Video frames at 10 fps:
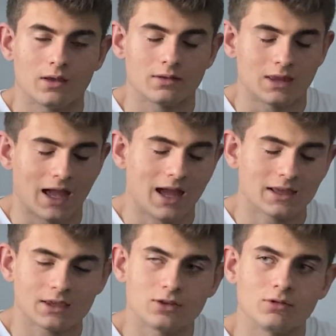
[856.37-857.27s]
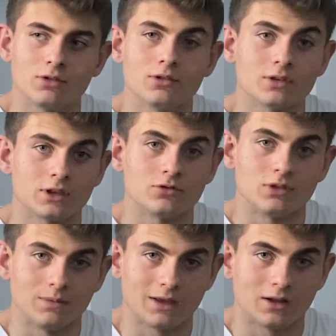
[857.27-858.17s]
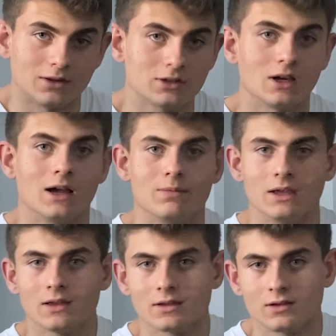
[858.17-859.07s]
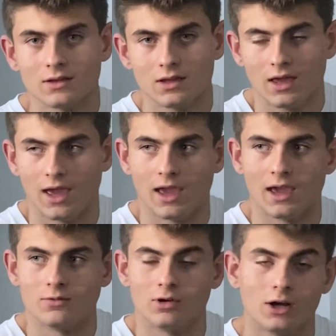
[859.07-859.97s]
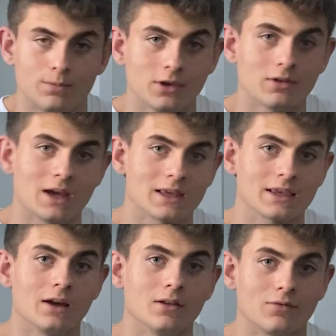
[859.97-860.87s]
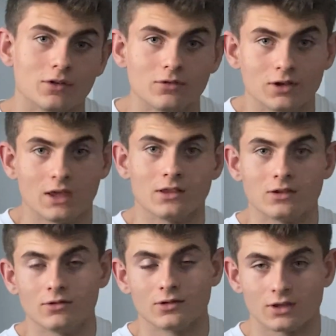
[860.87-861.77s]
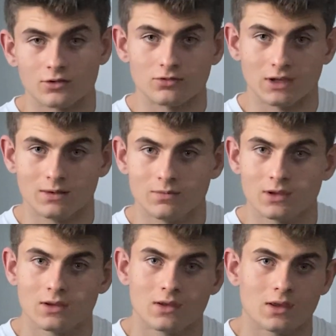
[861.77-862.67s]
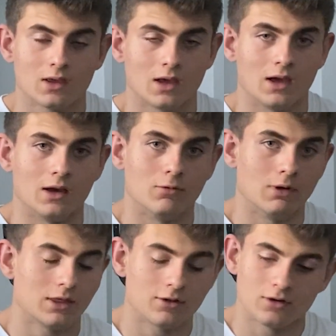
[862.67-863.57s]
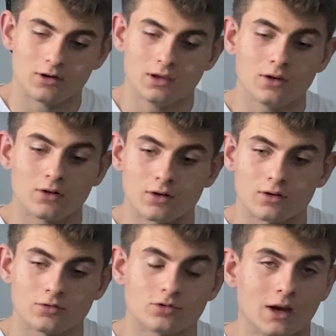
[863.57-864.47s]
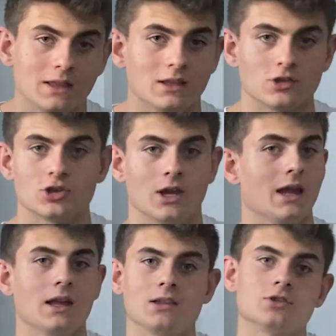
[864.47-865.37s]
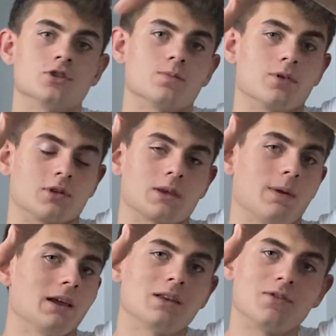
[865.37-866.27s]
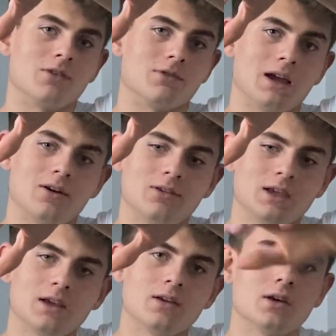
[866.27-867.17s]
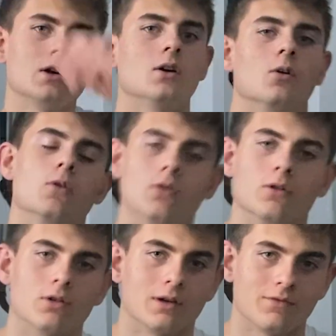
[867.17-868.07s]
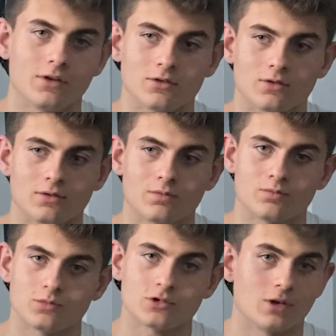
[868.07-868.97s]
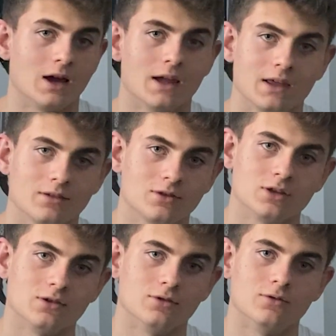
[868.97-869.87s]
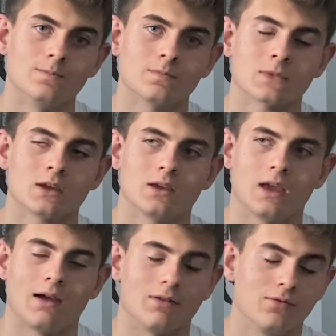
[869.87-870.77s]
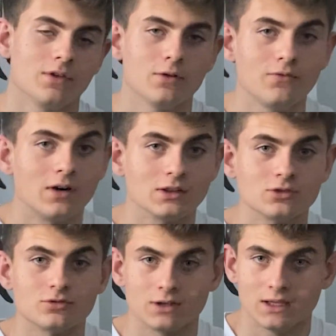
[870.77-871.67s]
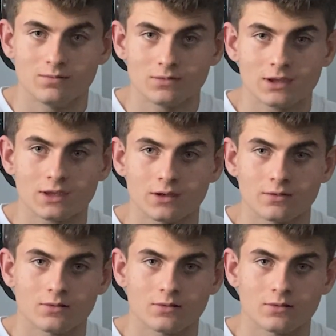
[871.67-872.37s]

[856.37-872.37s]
that has to do with lucid dreaming on the topic, and will help you guys out if you're looking to lucid dream. Whether you're trying to change your perspective on reality, or if you're trying to have a few fun dreams,